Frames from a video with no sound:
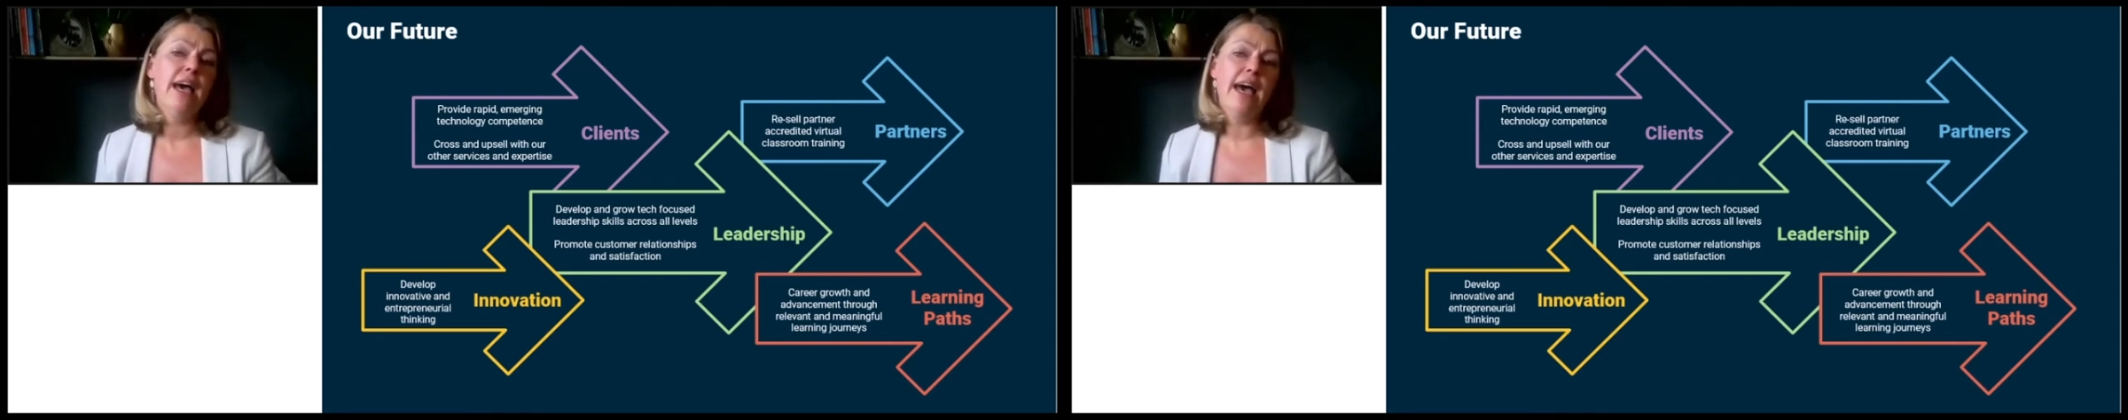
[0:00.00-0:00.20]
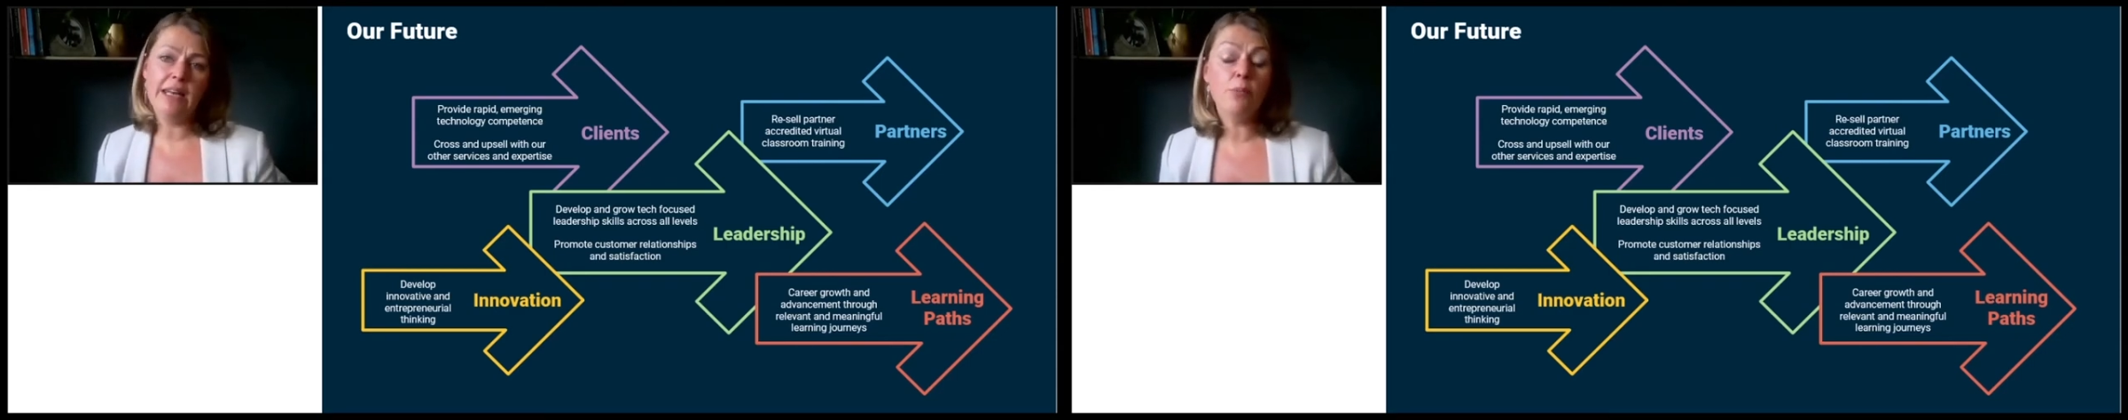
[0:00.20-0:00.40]

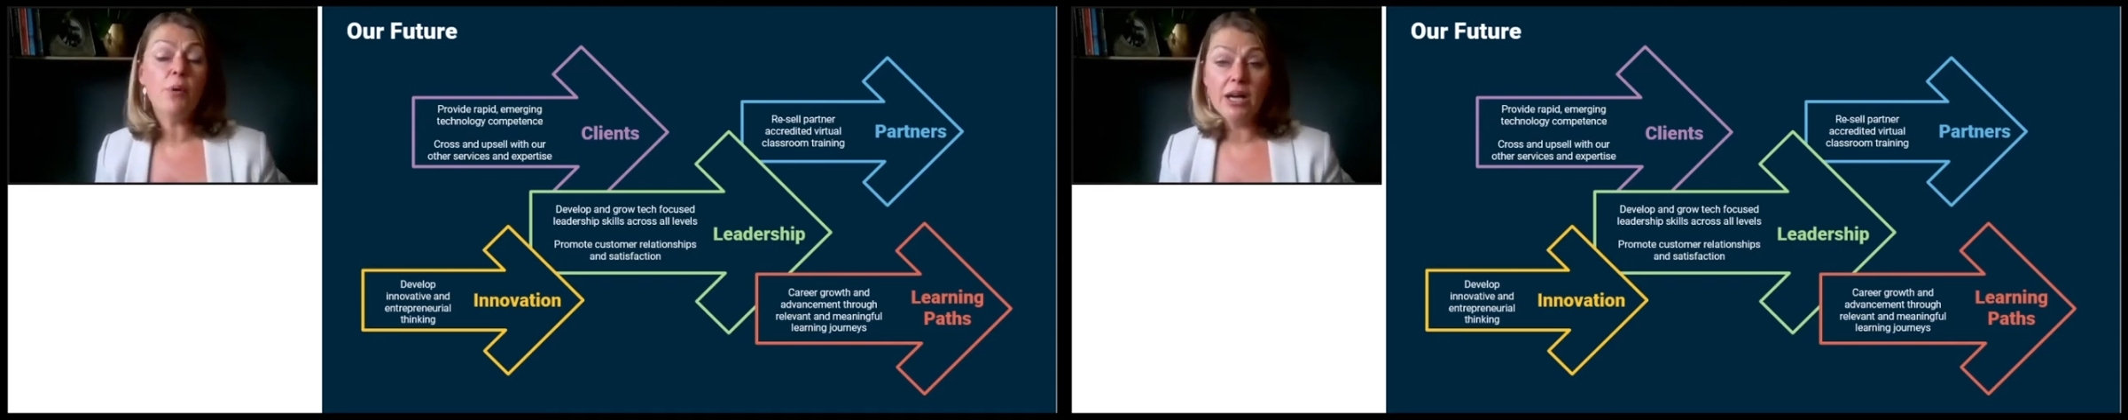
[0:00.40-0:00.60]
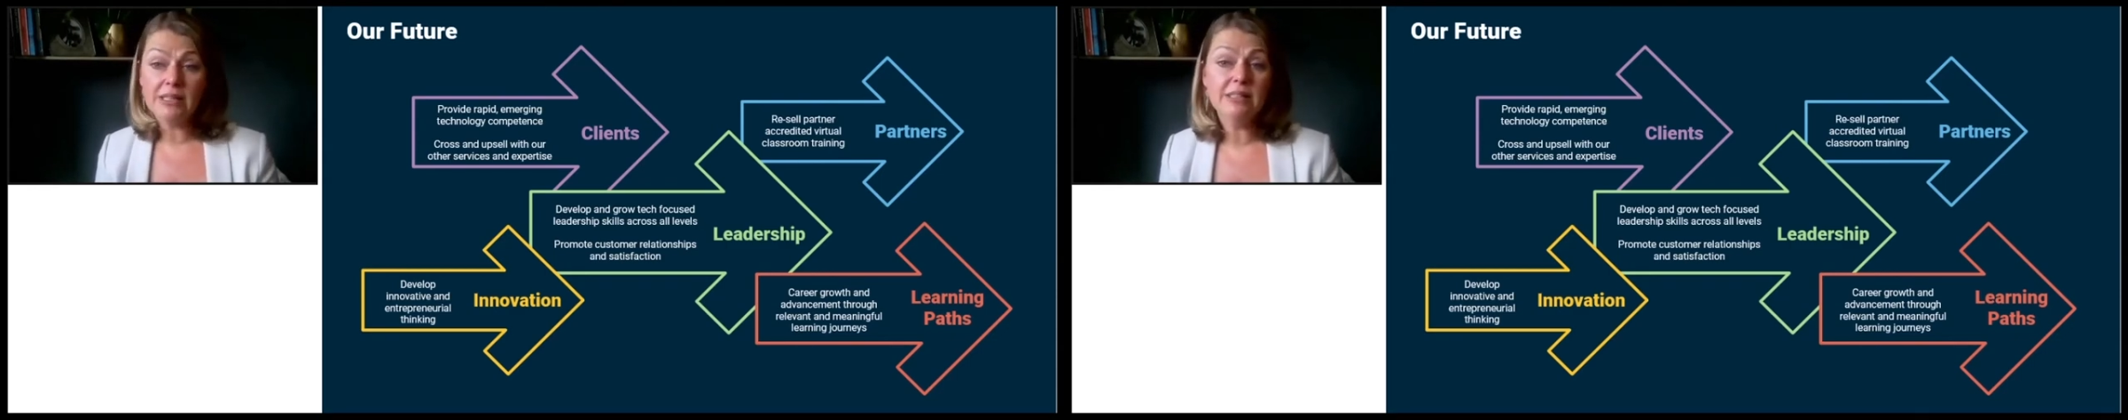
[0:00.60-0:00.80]
and
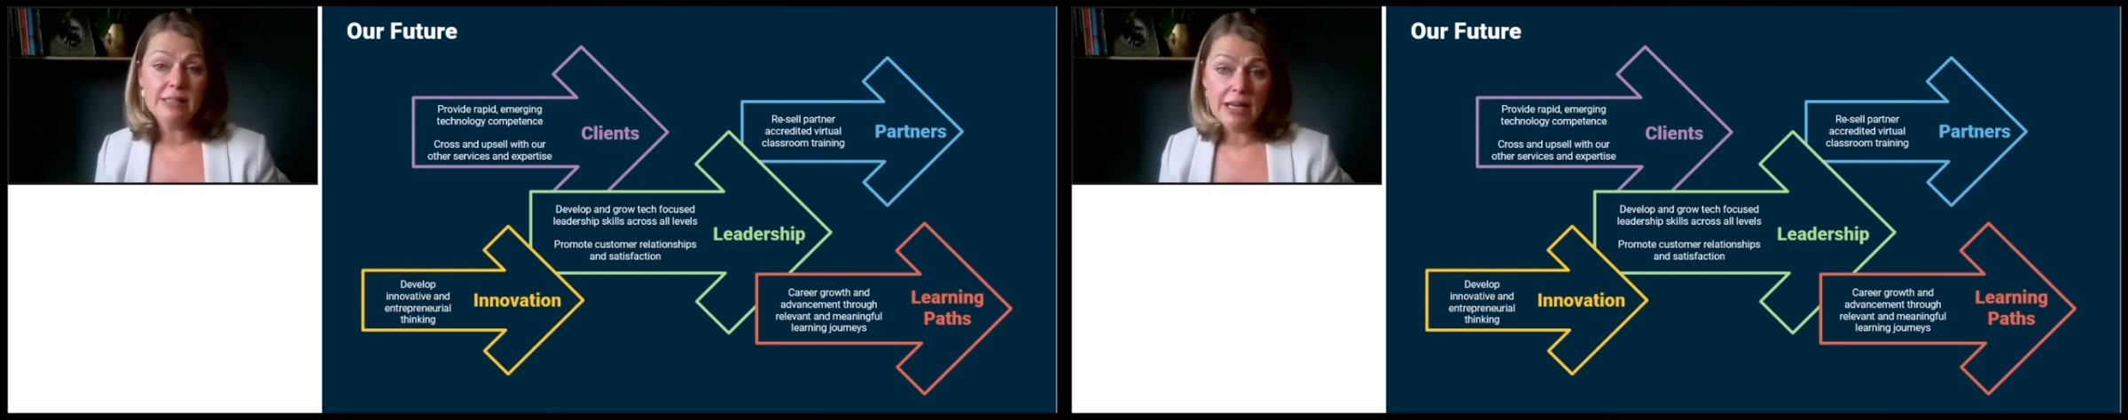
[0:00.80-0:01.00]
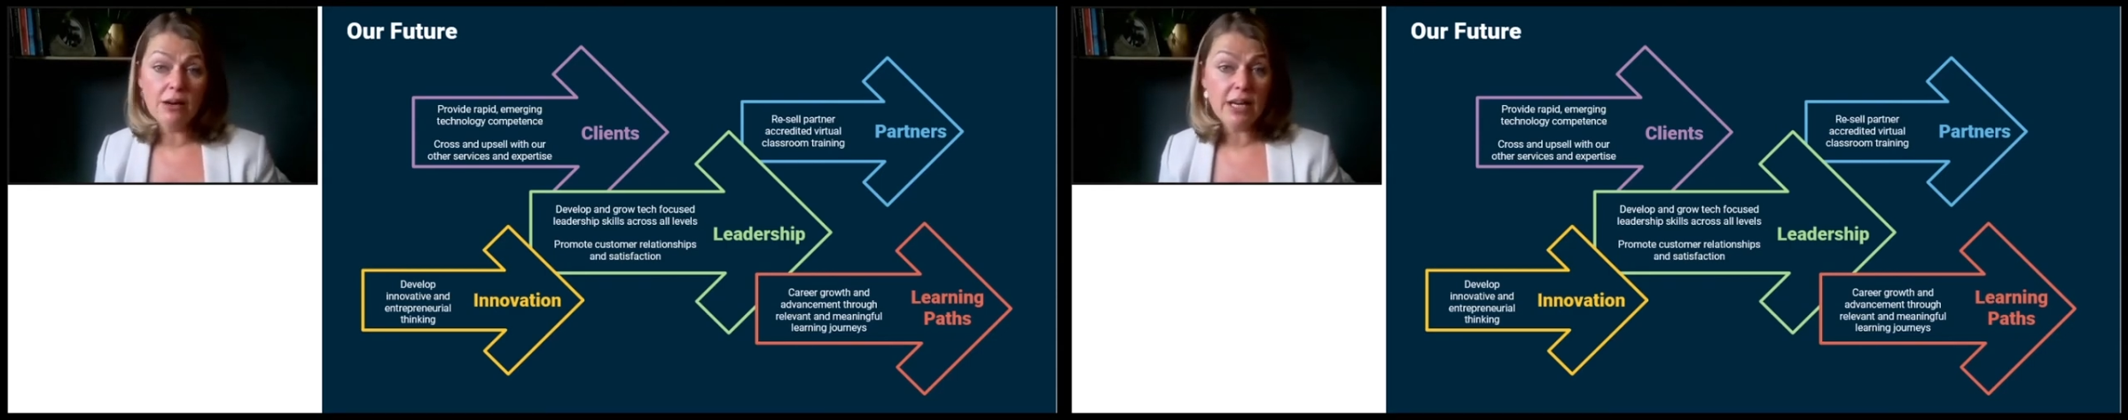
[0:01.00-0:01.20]

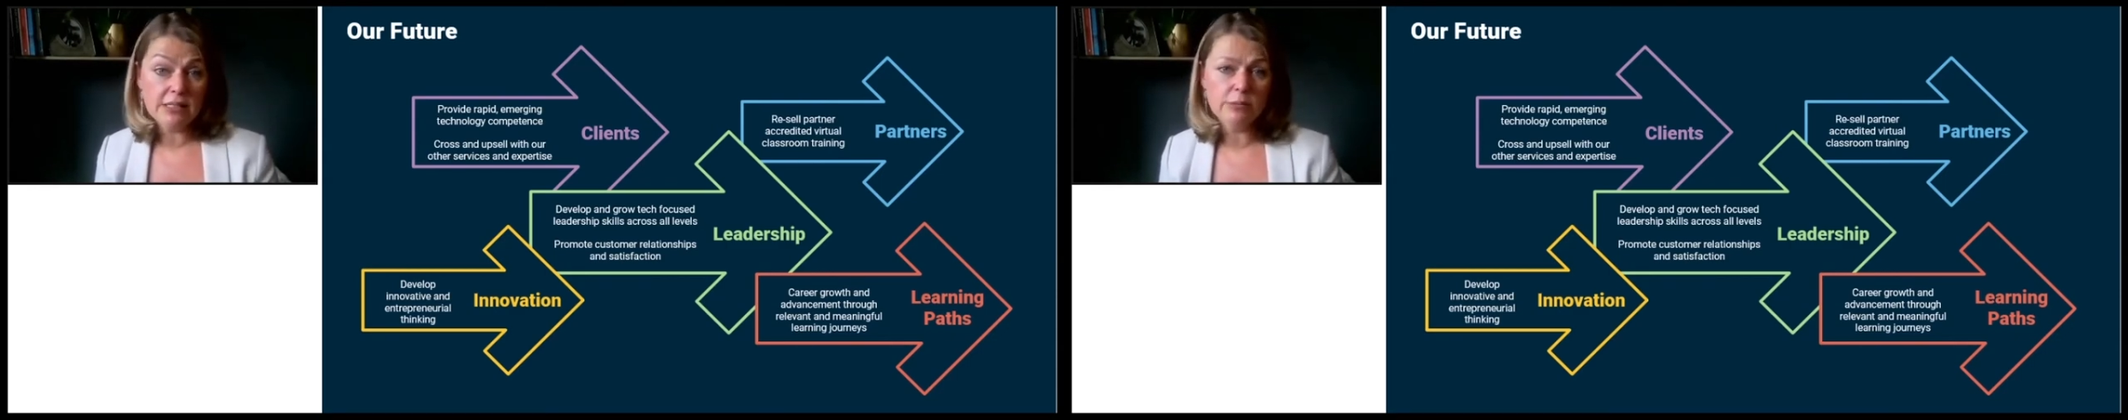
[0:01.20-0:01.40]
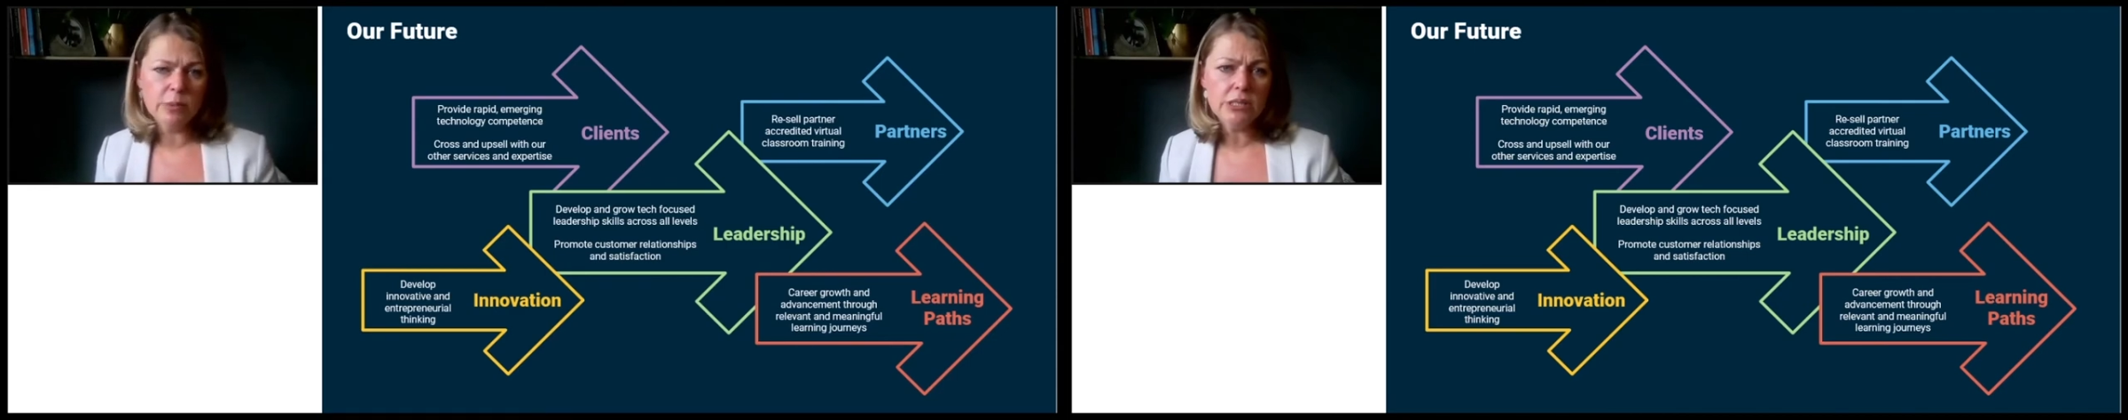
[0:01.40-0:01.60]
our
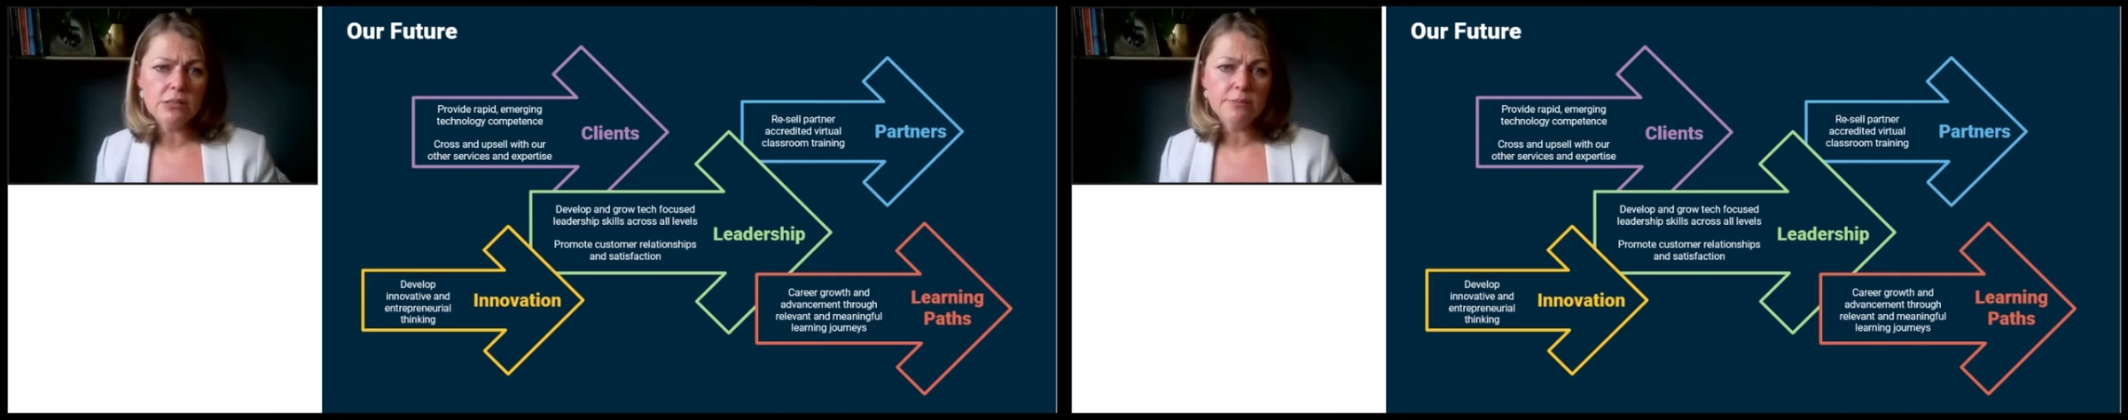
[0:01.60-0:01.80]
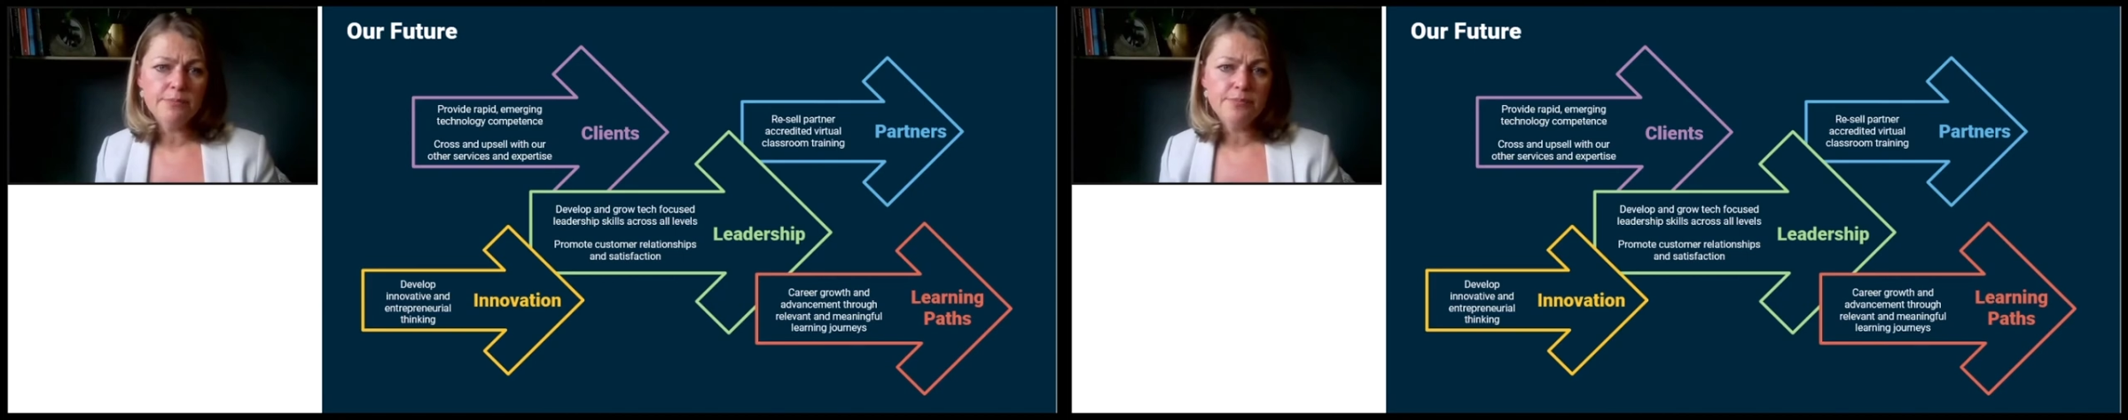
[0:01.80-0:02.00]
customers.